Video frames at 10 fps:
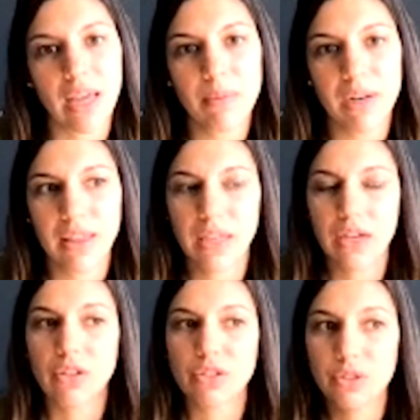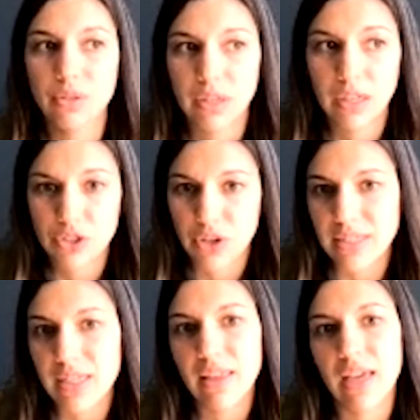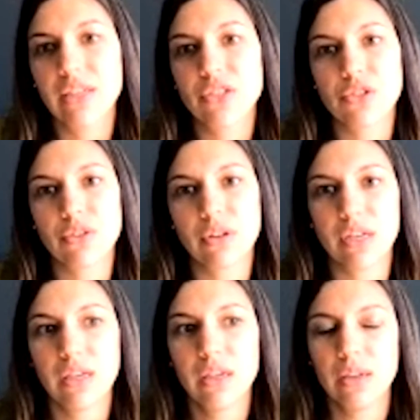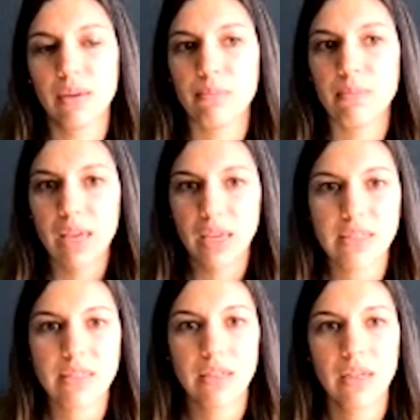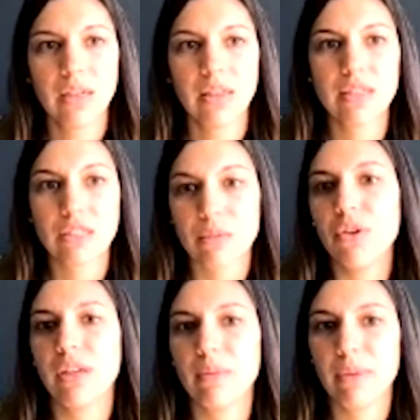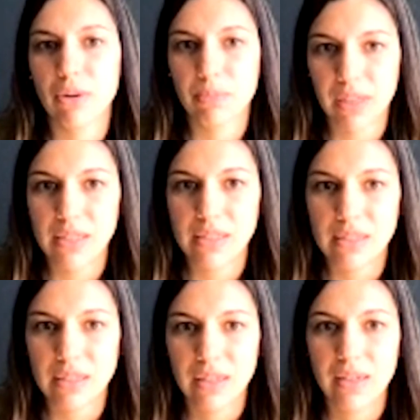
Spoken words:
But I think also addressing that history makes this community a better place,